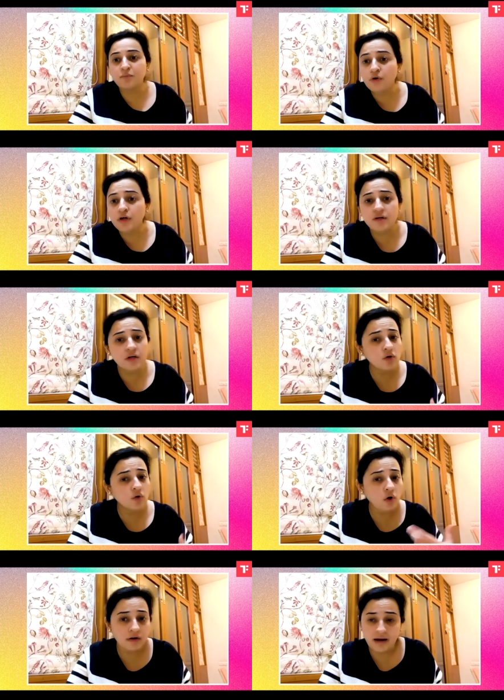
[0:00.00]
embroidery
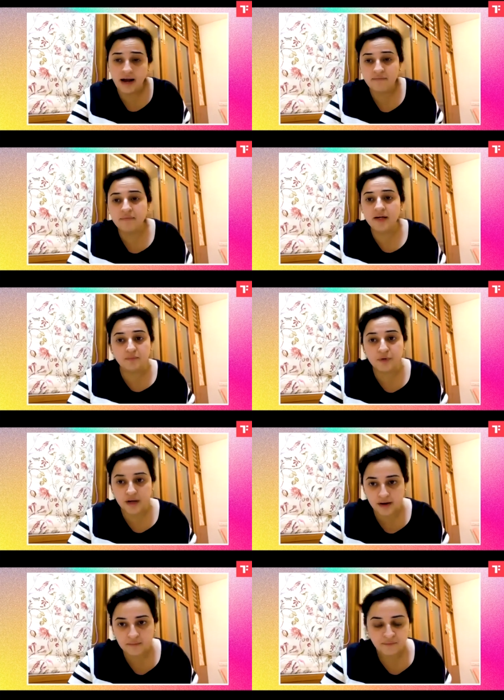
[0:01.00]
or a handmade
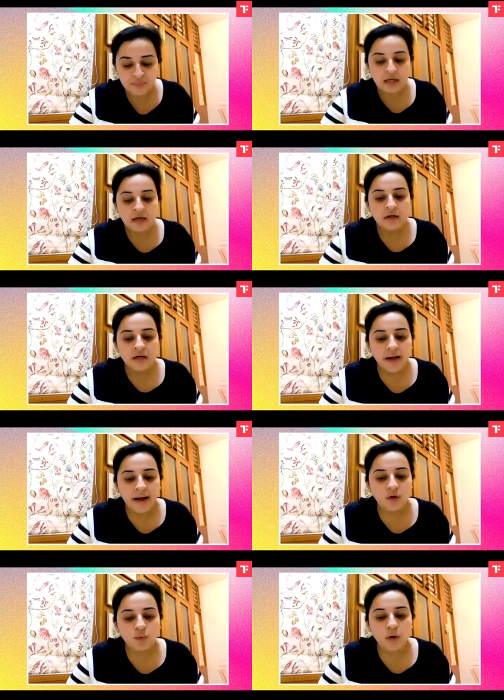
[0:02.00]
bread.
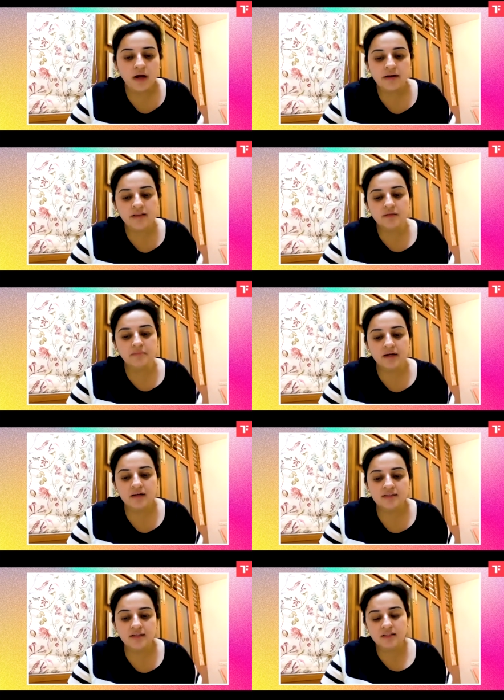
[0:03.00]
And where at the
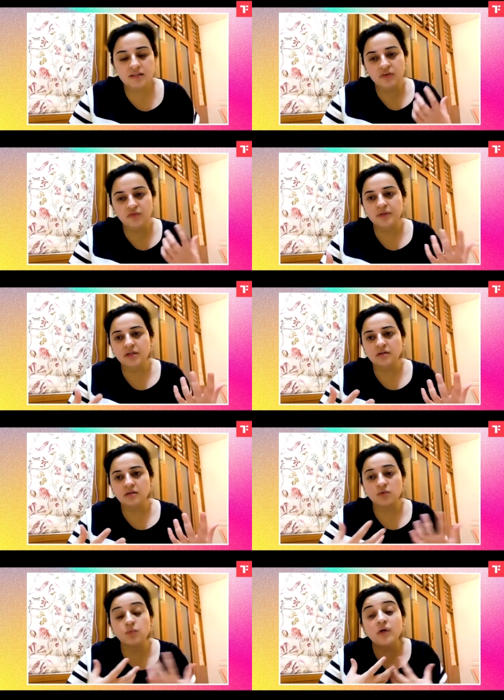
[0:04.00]
Baker's Dozen we've been,
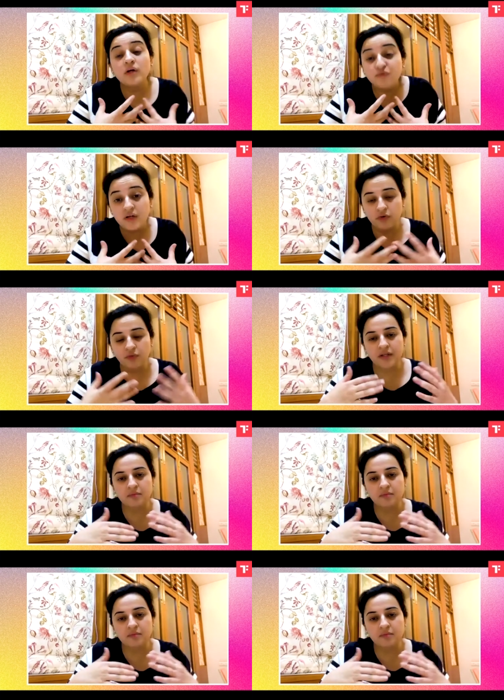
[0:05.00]
uh, we feel we've been